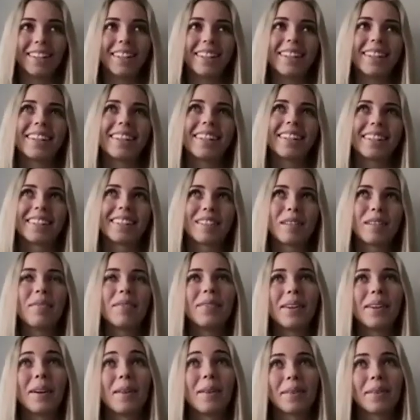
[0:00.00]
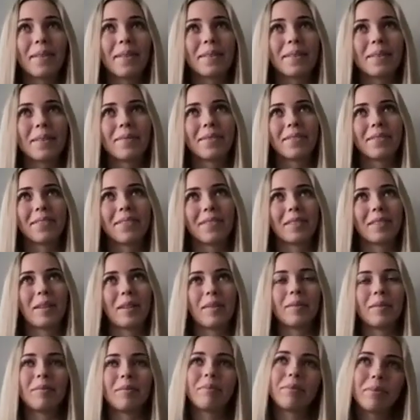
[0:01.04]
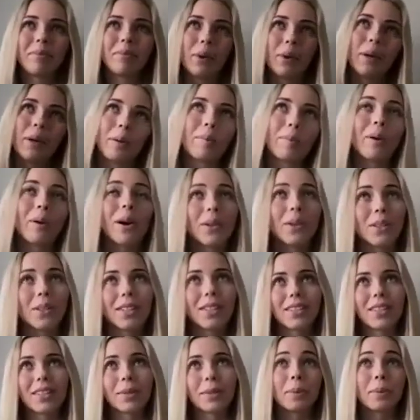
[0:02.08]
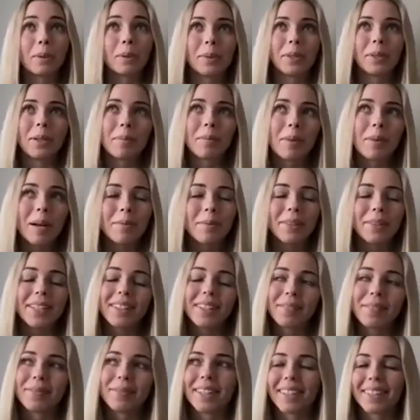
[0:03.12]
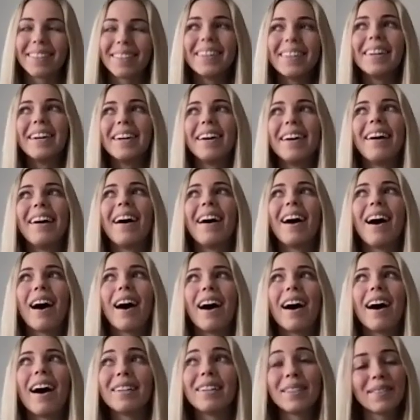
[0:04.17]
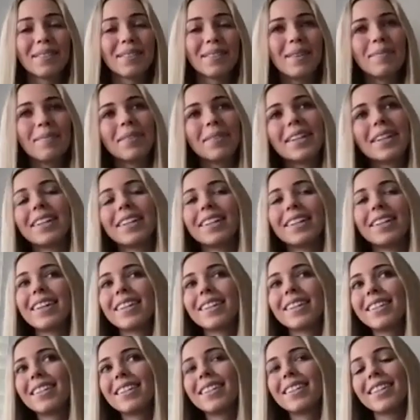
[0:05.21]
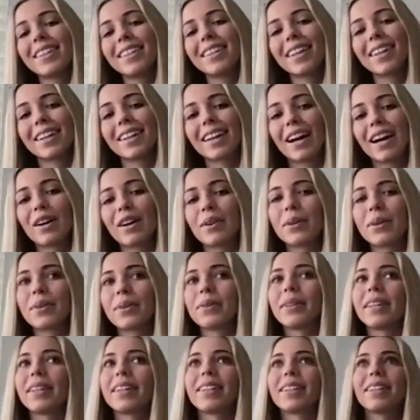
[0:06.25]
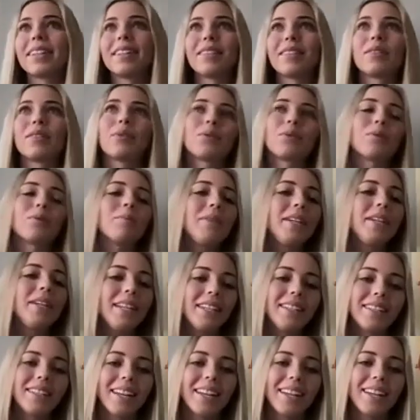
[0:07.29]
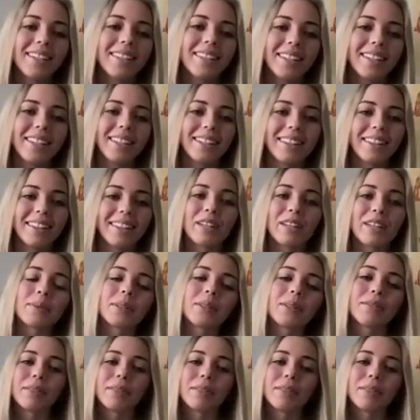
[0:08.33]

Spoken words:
Like some of our upcoming, well, our projects that will be upcoming, and like I just am curious to see like how like social media takes it and like what the